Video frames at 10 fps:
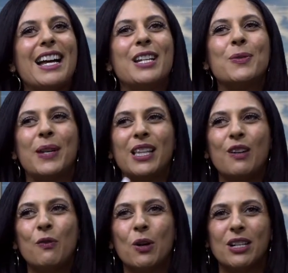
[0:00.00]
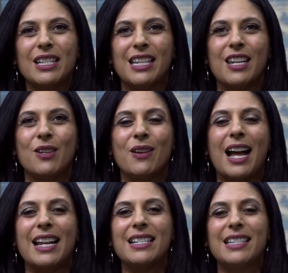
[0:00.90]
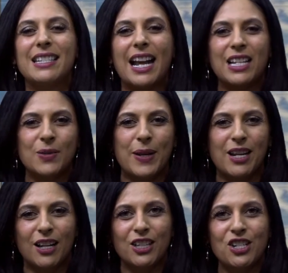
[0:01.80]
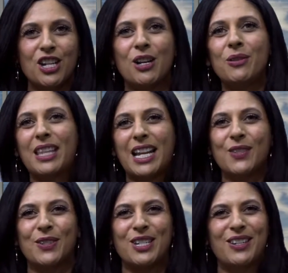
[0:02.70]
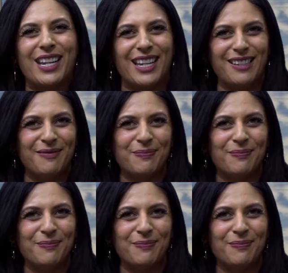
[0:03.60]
And we look forward to seeing you guys next week on the show. Thanks for tuning in.